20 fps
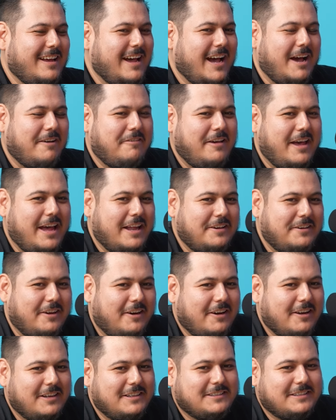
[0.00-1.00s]
I've had
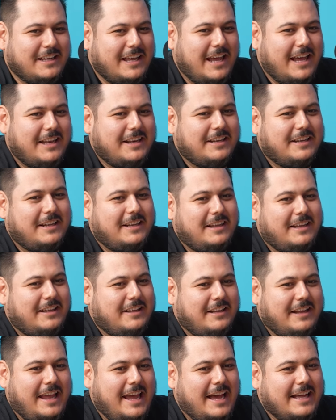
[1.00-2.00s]
dogs and
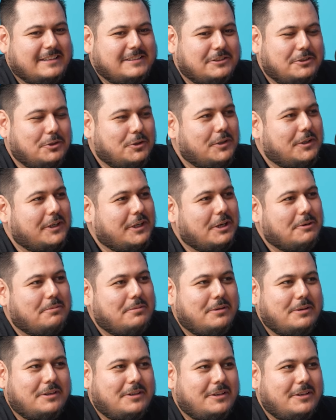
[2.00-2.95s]
cats growing up.